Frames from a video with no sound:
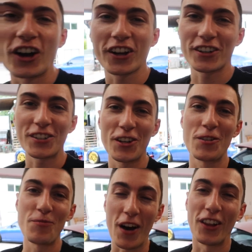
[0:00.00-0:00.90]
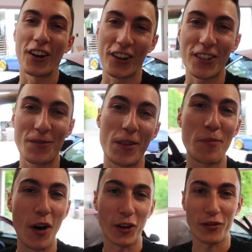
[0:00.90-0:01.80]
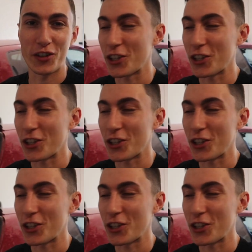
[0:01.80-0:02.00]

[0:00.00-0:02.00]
longer term than the Bondo for